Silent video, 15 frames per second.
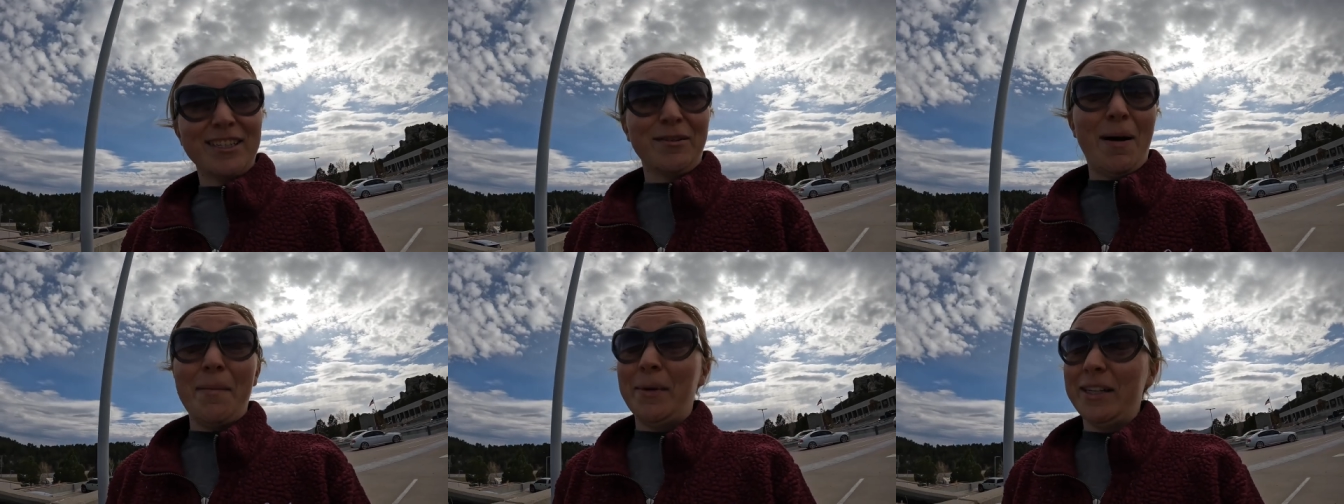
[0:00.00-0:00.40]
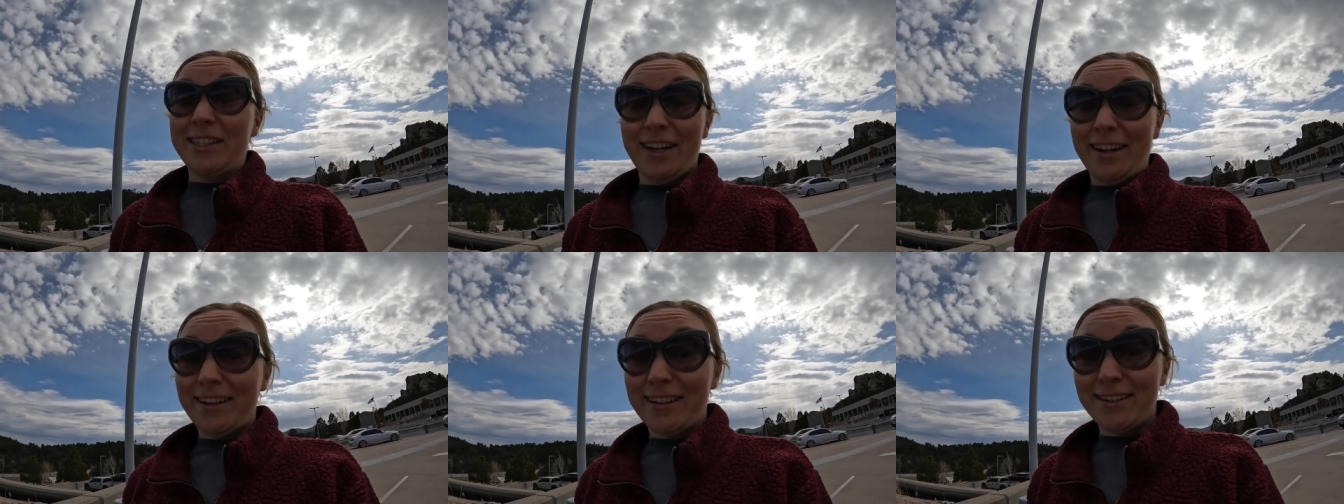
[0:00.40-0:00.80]
So I'm
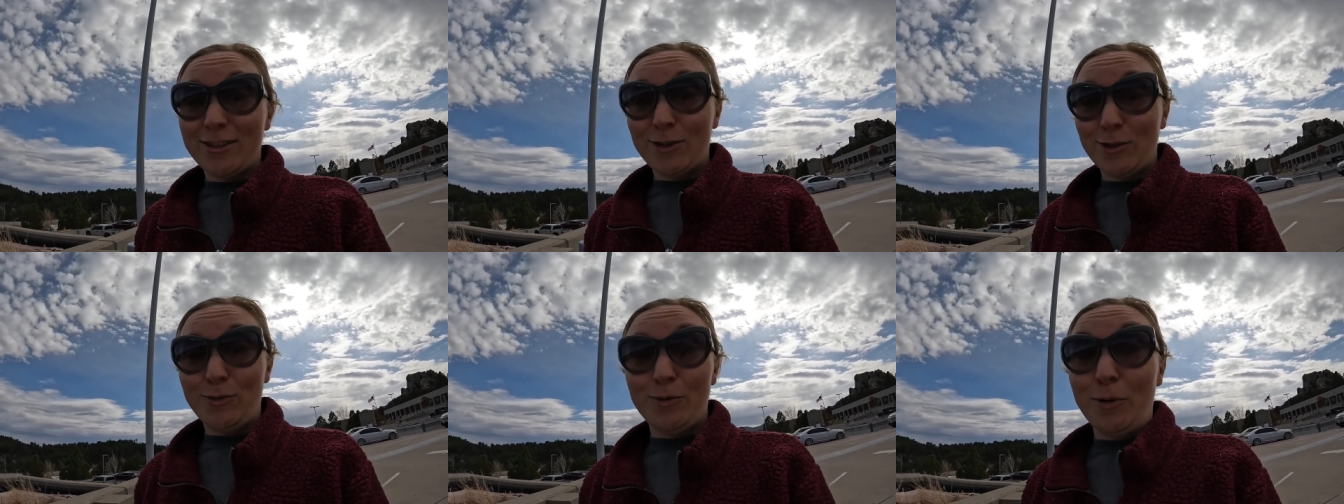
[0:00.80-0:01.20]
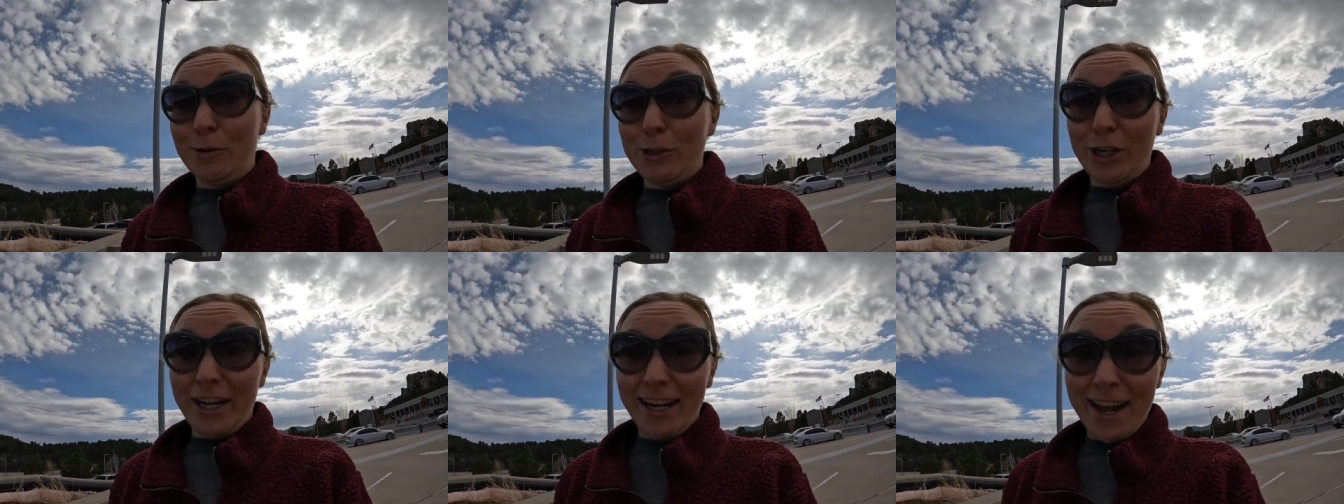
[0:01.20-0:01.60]
excited to
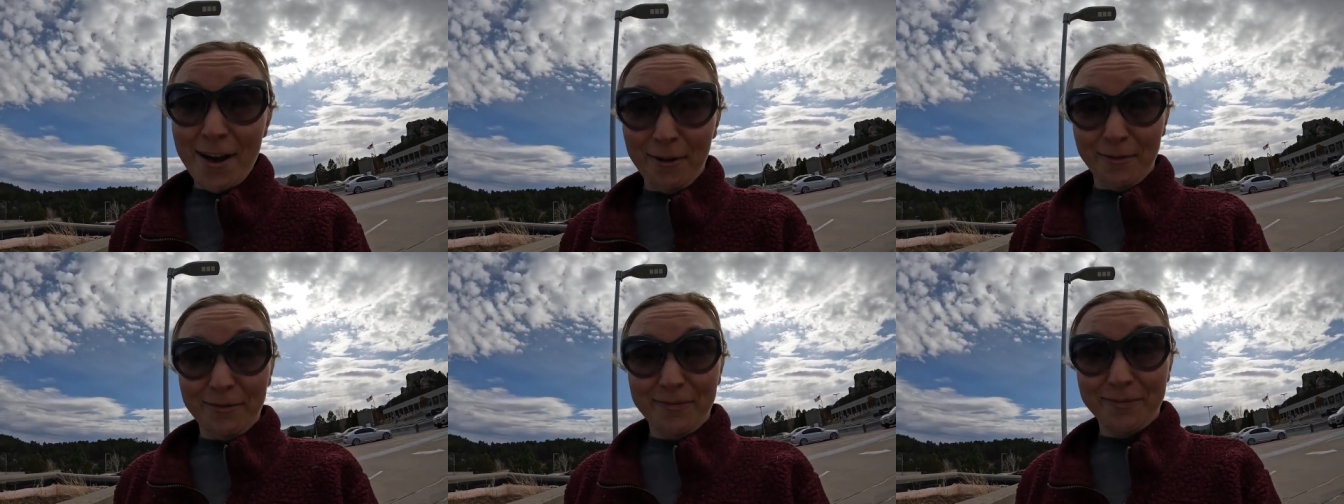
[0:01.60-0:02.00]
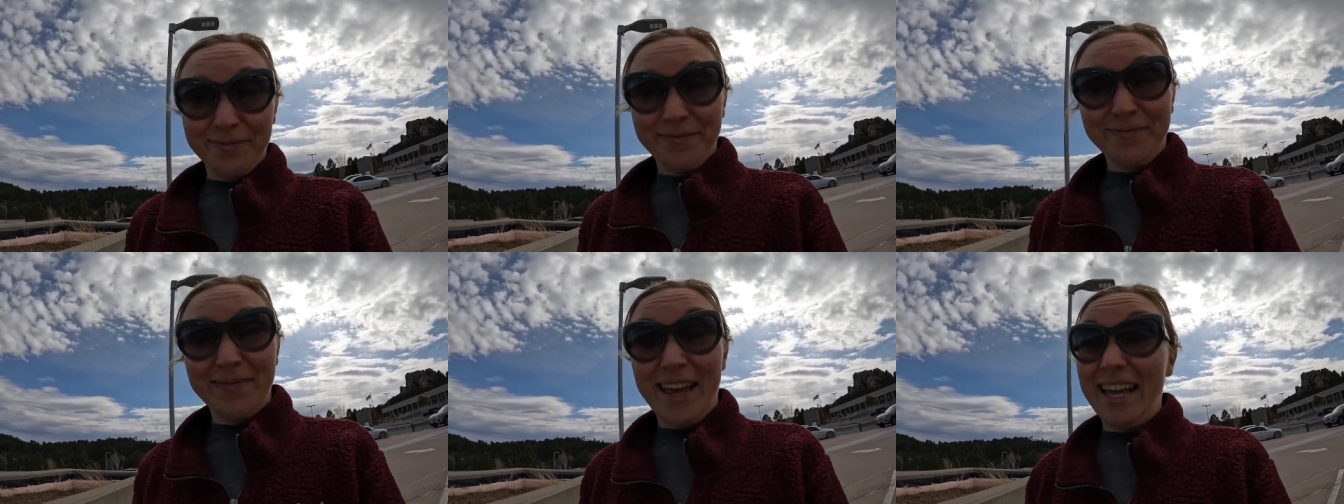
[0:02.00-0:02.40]
go check it out
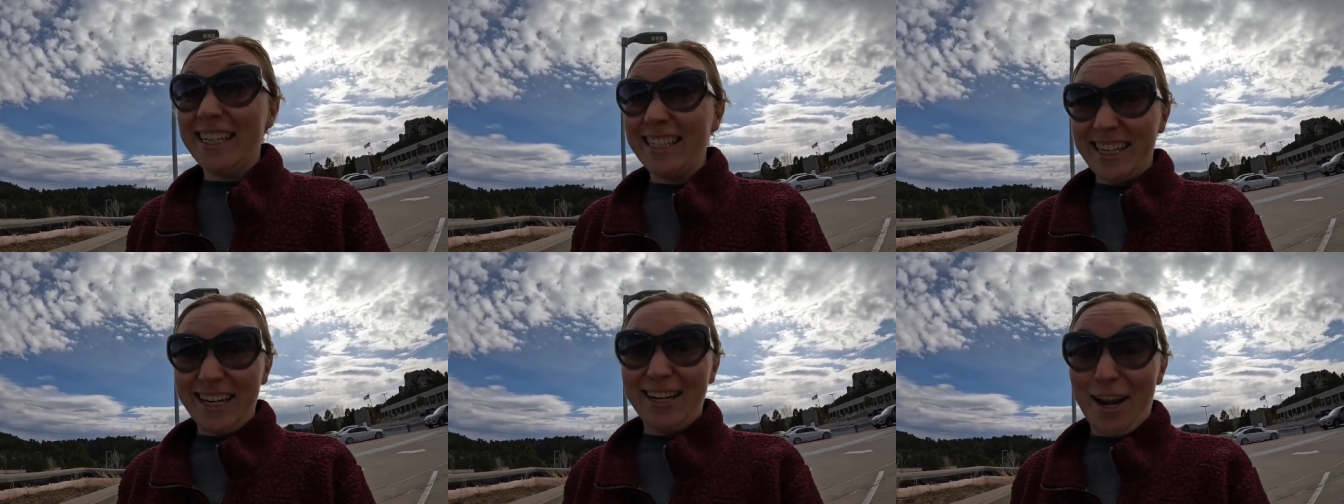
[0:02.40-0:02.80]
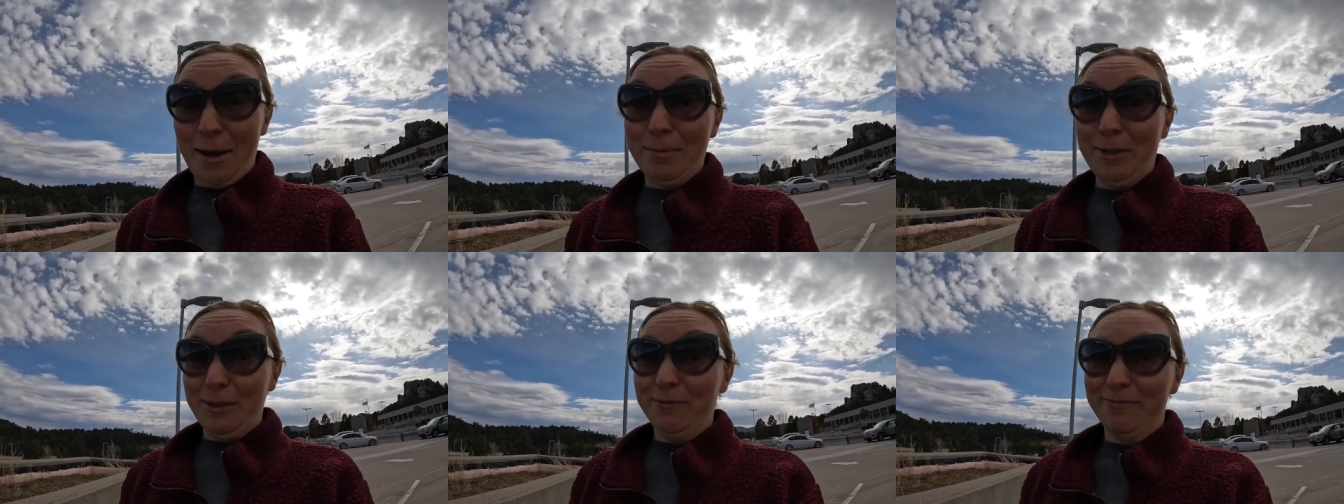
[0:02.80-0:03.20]
and to take a
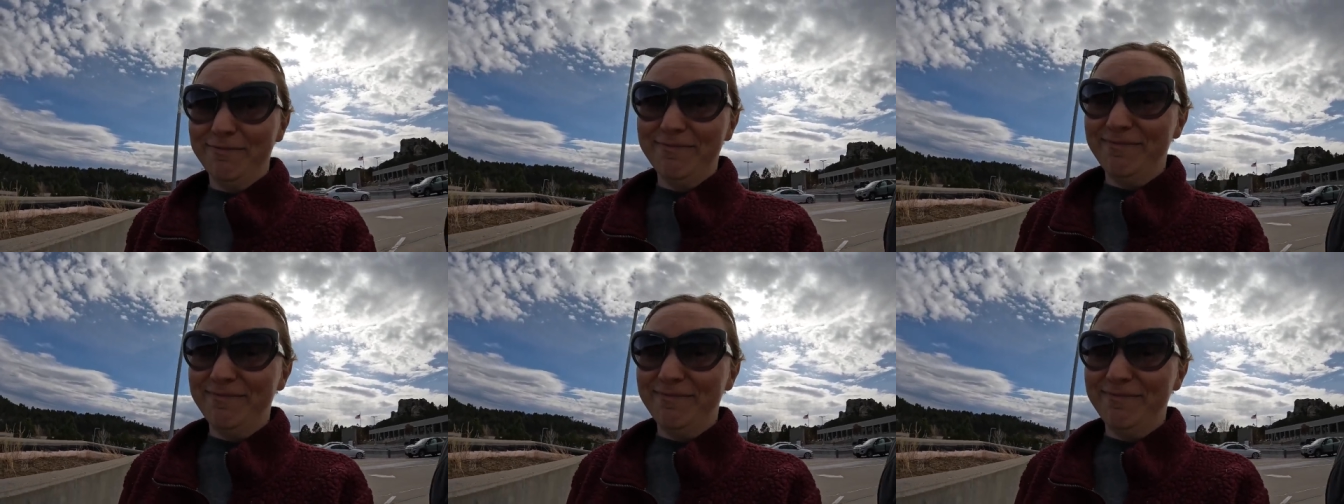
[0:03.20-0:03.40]
nap too.